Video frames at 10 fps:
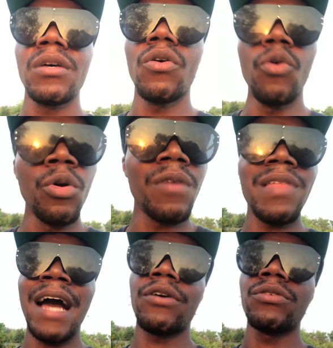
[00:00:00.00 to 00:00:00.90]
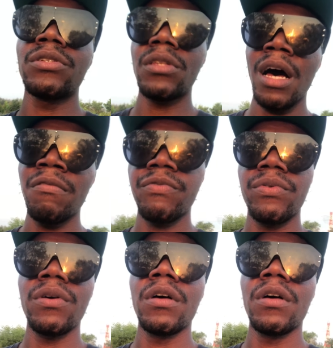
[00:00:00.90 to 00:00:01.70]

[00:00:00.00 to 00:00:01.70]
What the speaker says: all of that good stuff.